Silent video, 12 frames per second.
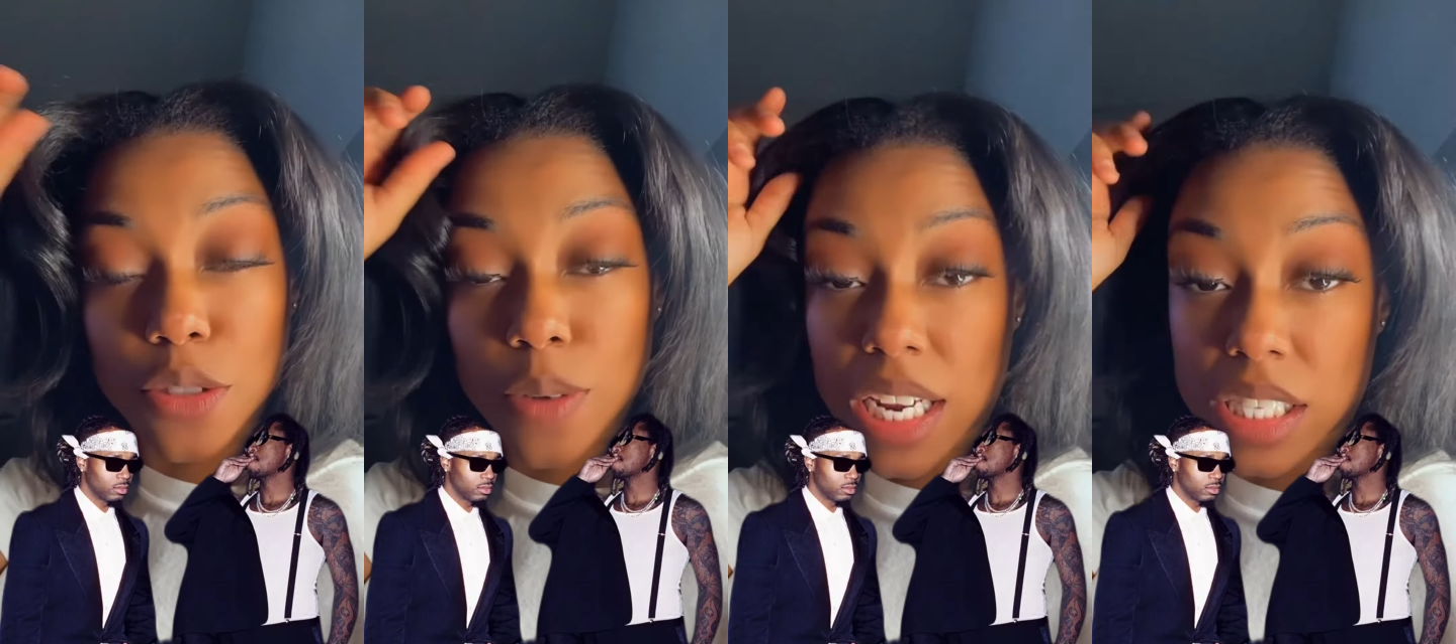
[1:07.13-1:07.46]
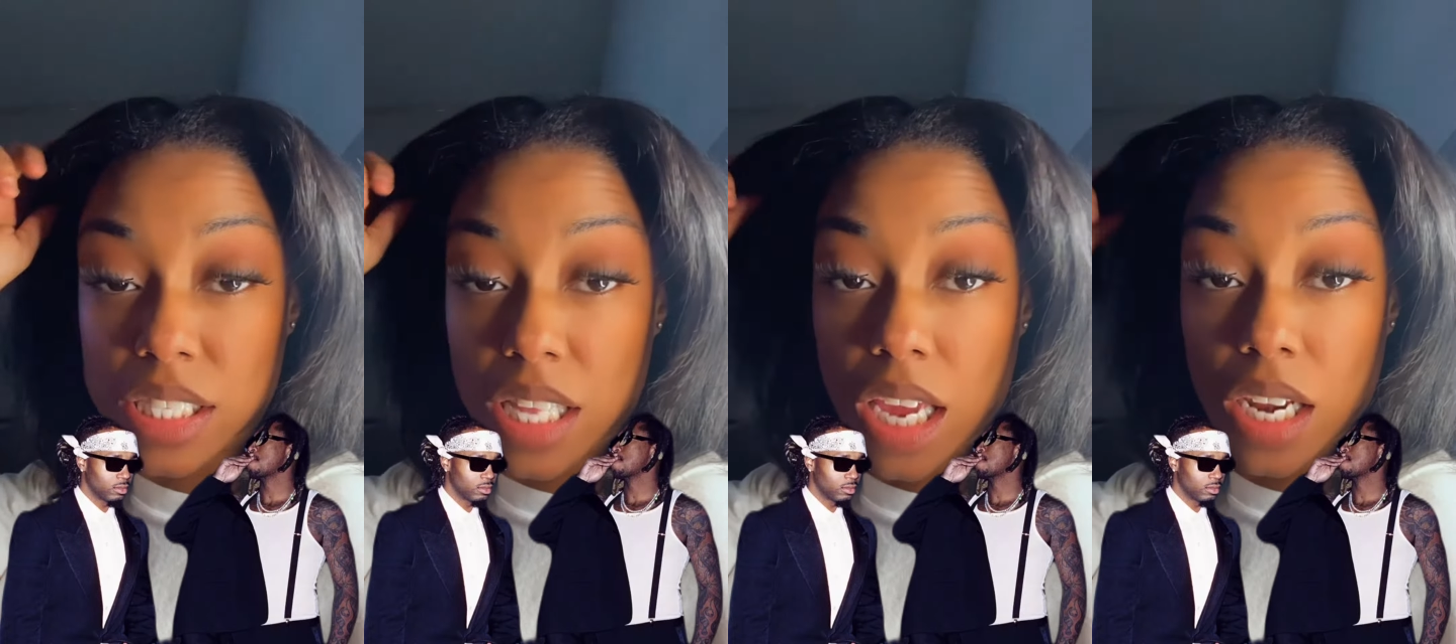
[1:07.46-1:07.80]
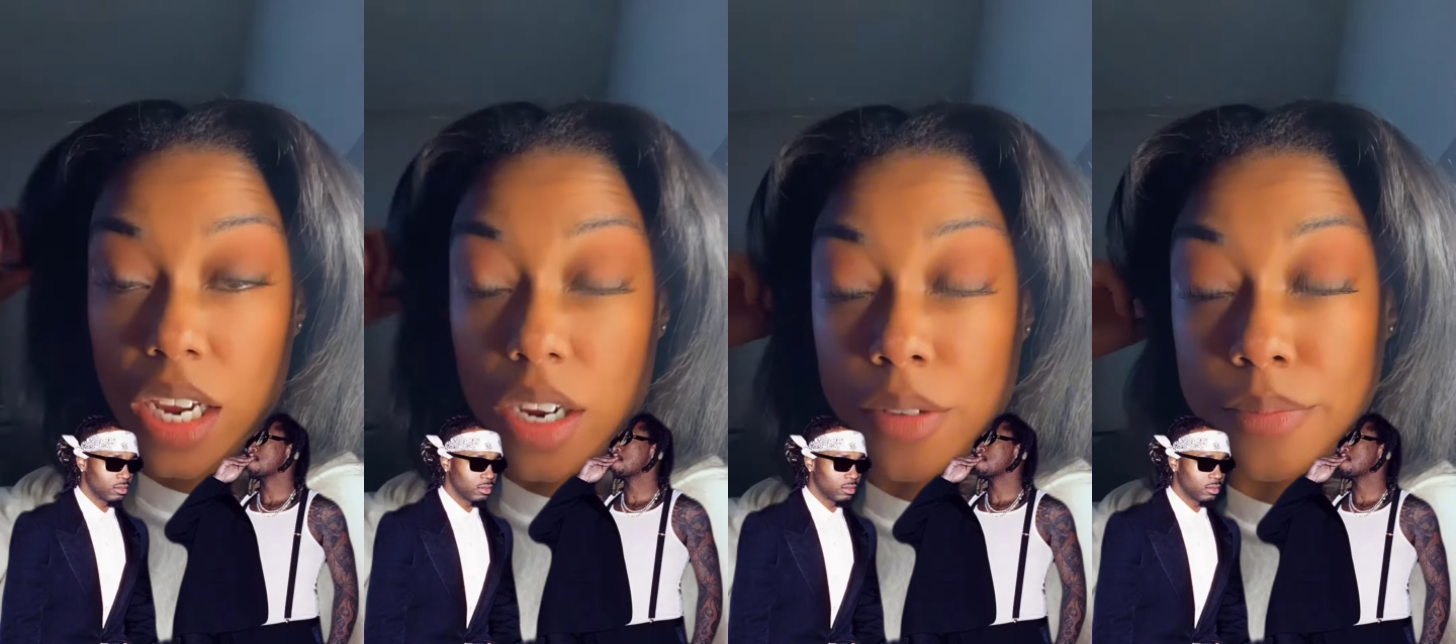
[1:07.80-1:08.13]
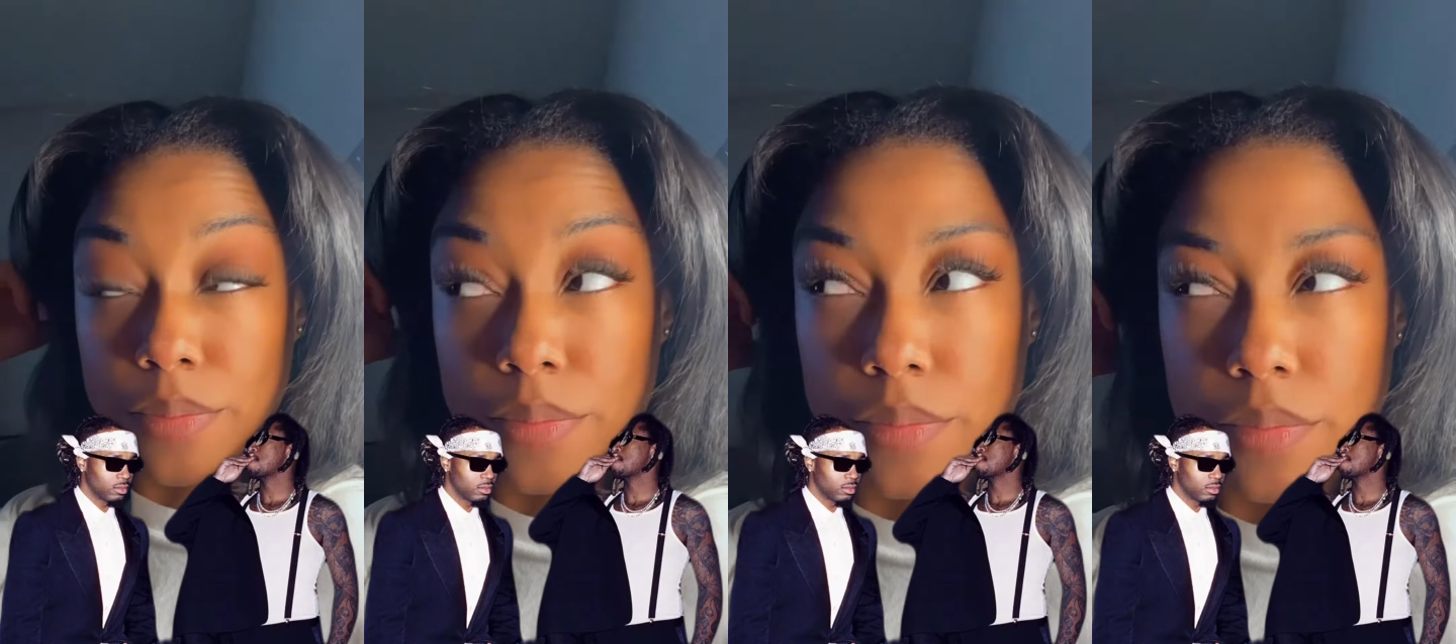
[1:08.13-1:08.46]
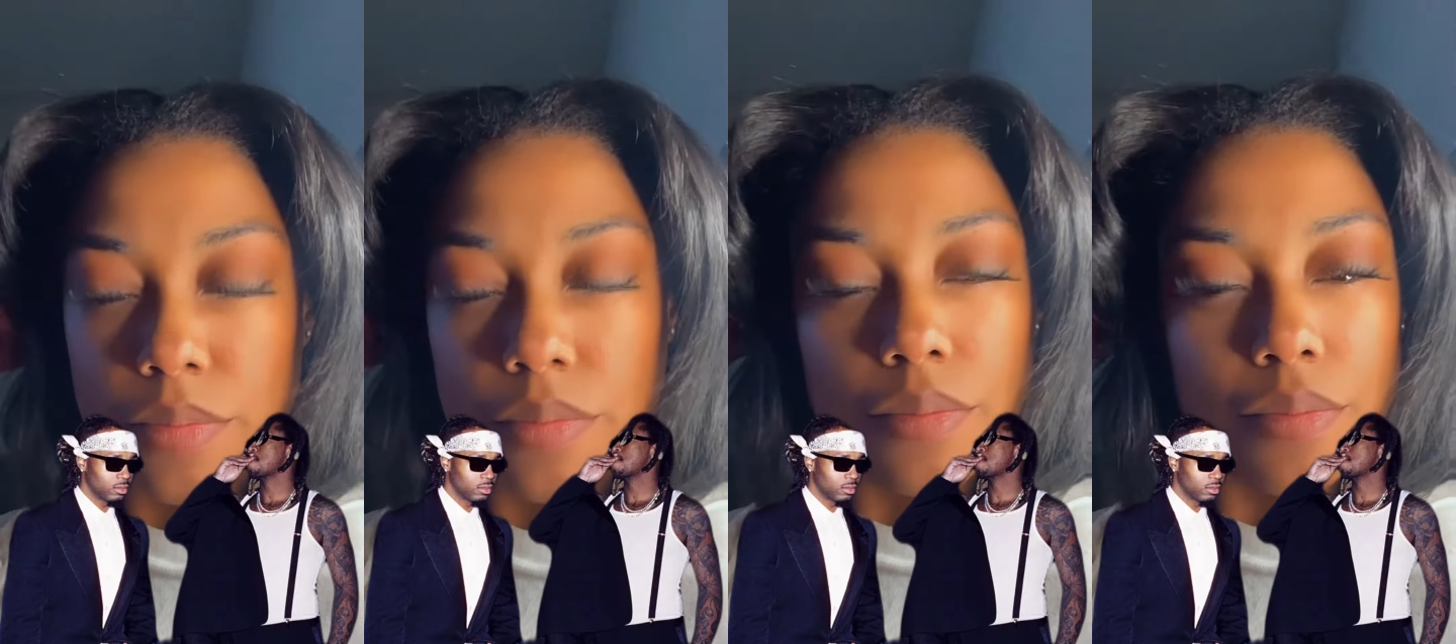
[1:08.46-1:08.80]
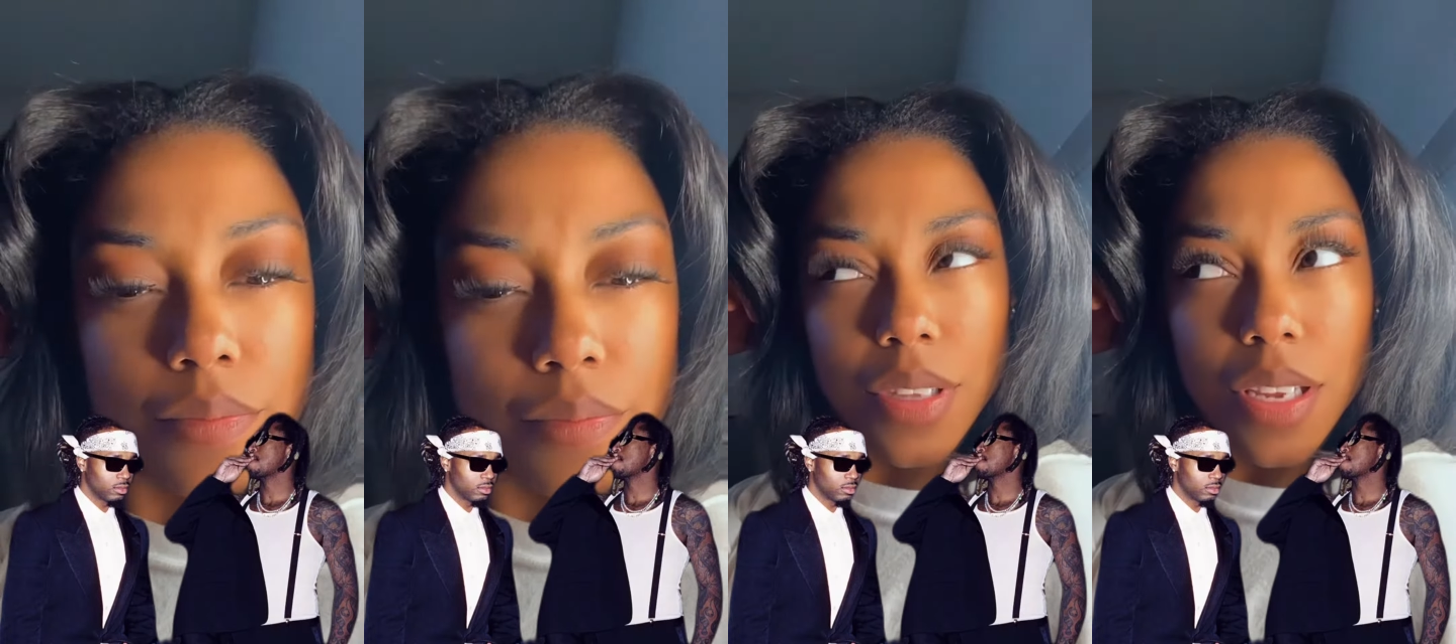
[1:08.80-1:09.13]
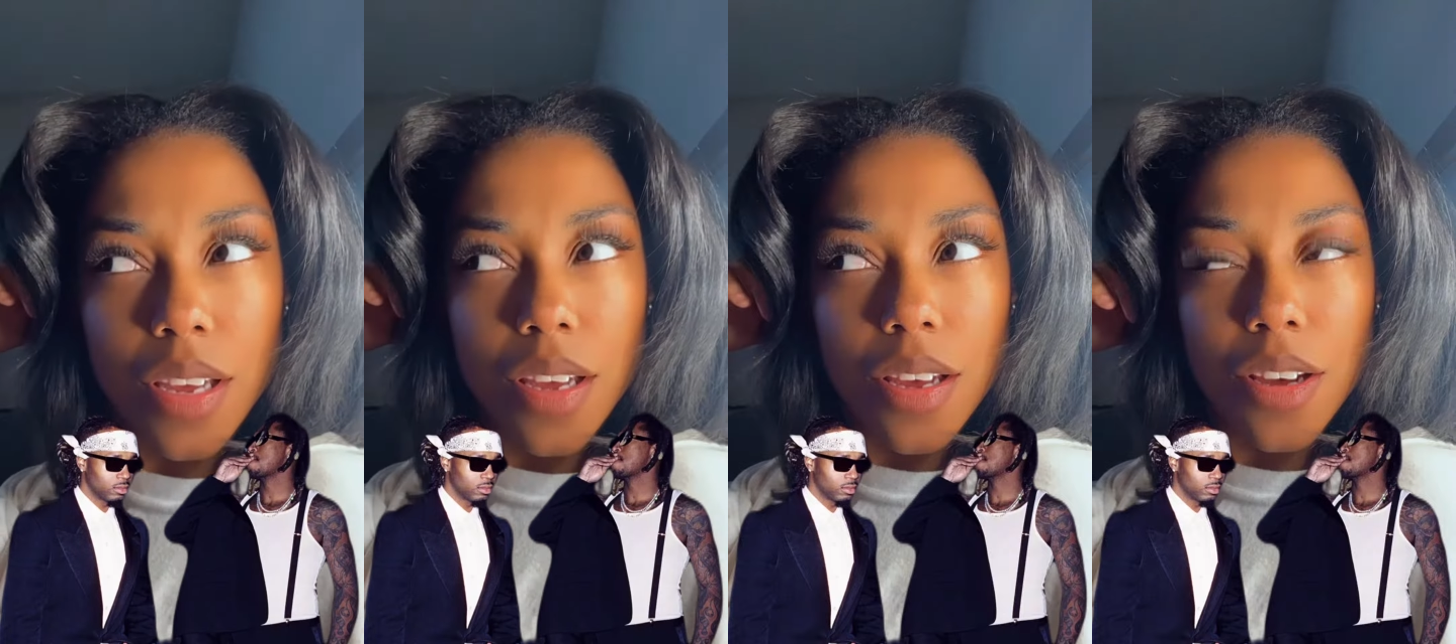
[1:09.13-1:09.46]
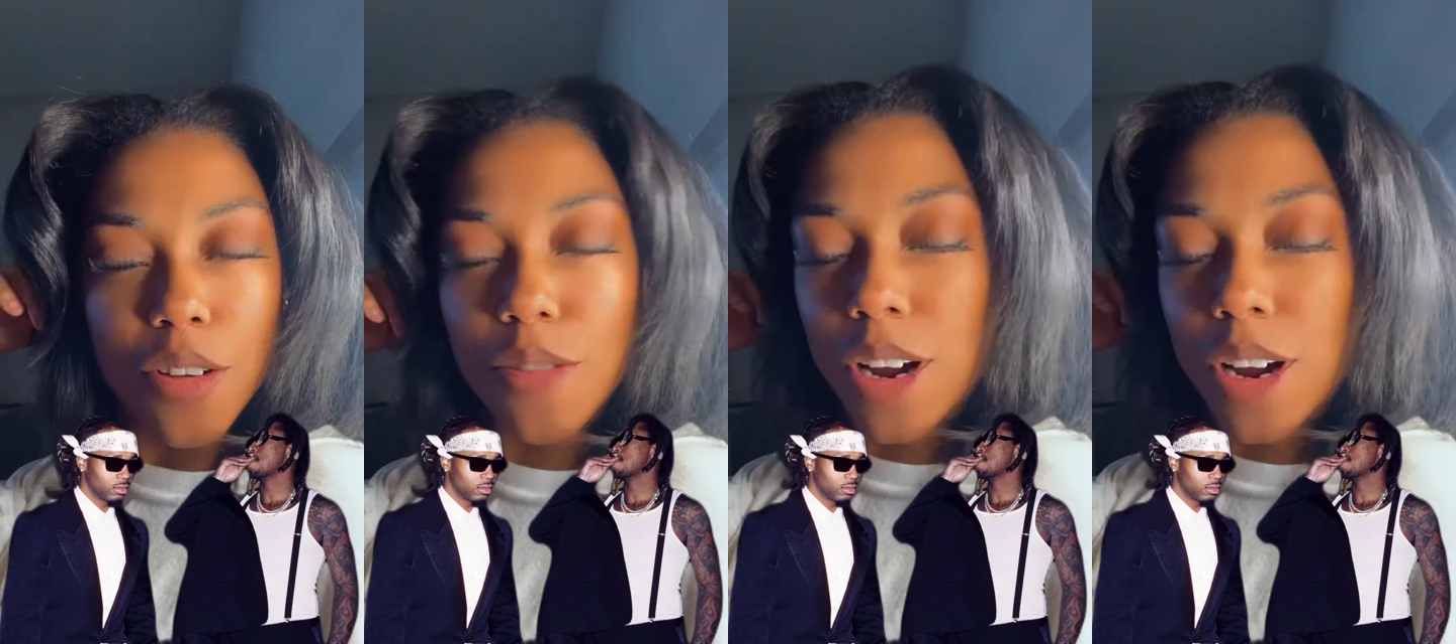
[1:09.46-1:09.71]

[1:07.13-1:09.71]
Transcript: you gotta stay there. Who